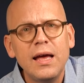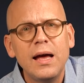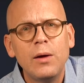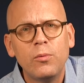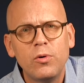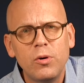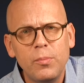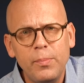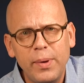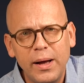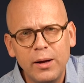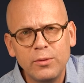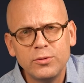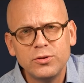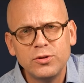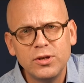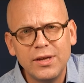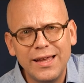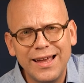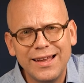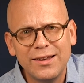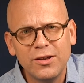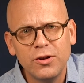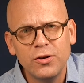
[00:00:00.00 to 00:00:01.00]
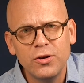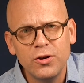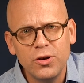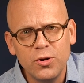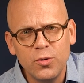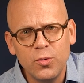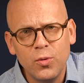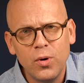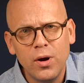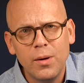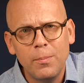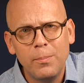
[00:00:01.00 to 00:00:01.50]
And we're about to get a
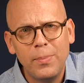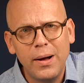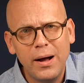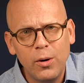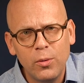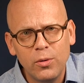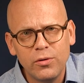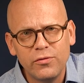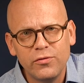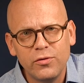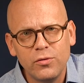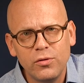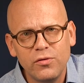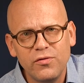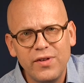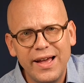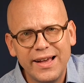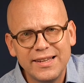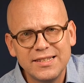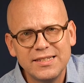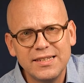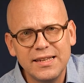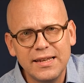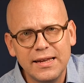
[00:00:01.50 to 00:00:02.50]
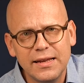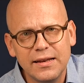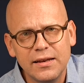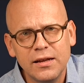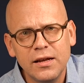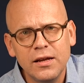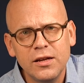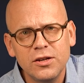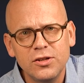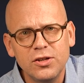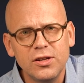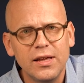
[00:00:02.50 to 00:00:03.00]
new powerful
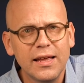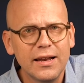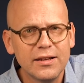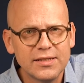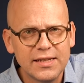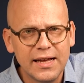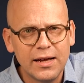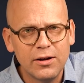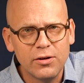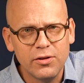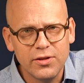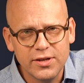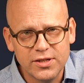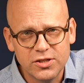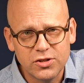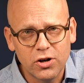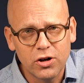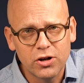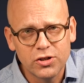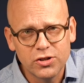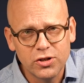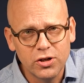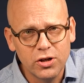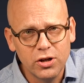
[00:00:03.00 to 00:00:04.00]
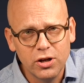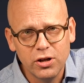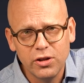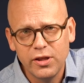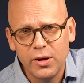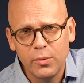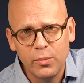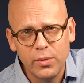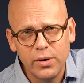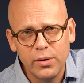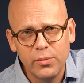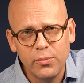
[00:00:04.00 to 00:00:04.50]
vaccine to get us out of this dark tunnel
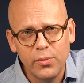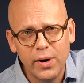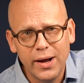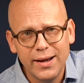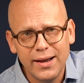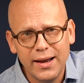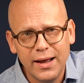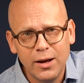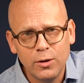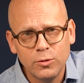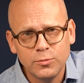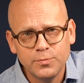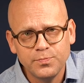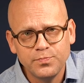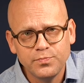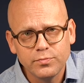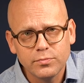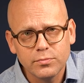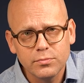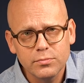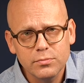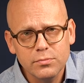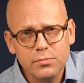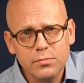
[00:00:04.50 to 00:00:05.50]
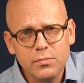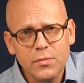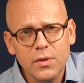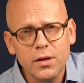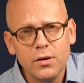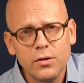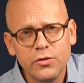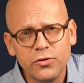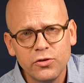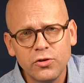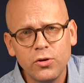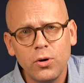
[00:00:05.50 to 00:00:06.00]
that we're in right now.
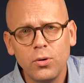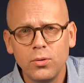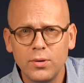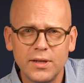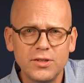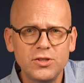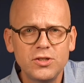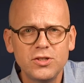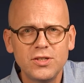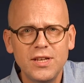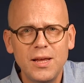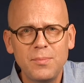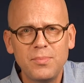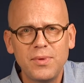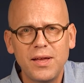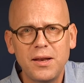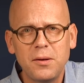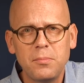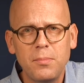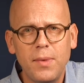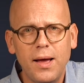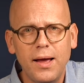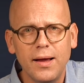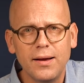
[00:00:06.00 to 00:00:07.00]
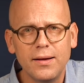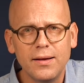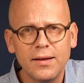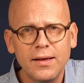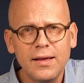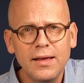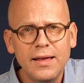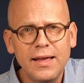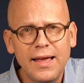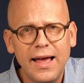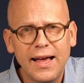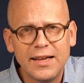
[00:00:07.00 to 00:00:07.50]
So let's just keep that in mind
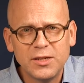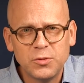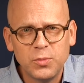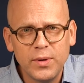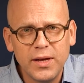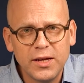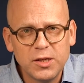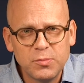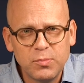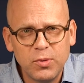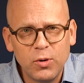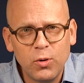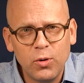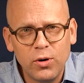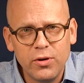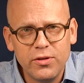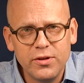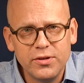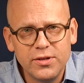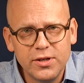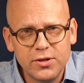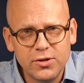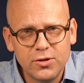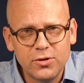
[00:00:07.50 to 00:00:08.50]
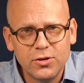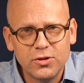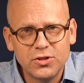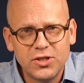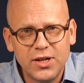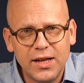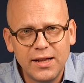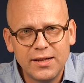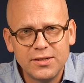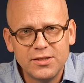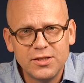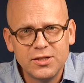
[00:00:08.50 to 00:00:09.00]
as we explore the digital
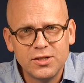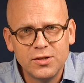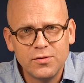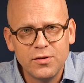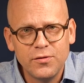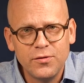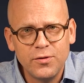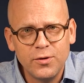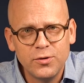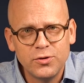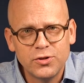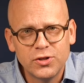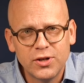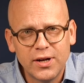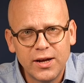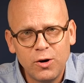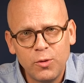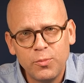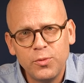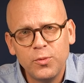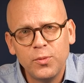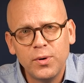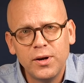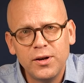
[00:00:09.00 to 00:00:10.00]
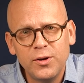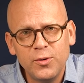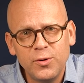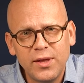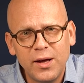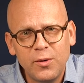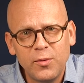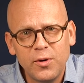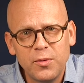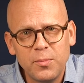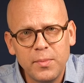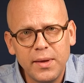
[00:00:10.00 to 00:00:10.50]
challenges of the future. I hope you want to do
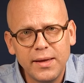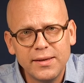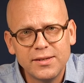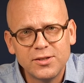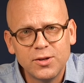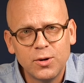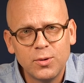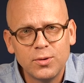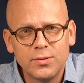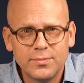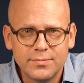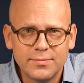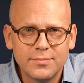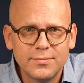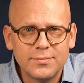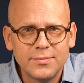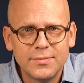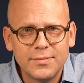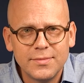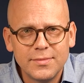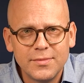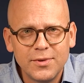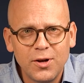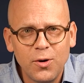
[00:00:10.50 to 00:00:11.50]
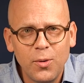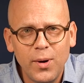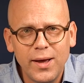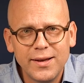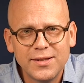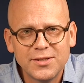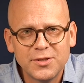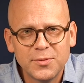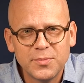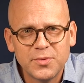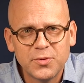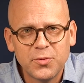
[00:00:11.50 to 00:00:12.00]
that with me. So go
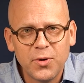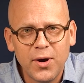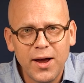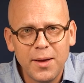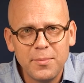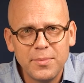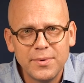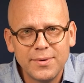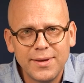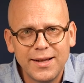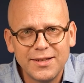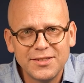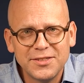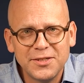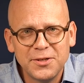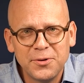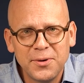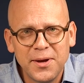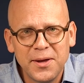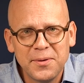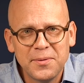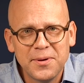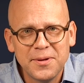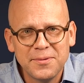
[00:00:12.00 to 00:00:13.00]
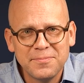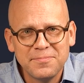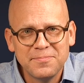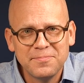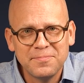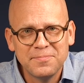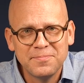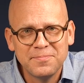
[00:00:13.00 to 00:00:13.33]
ahead and subscribe. I'll see you around.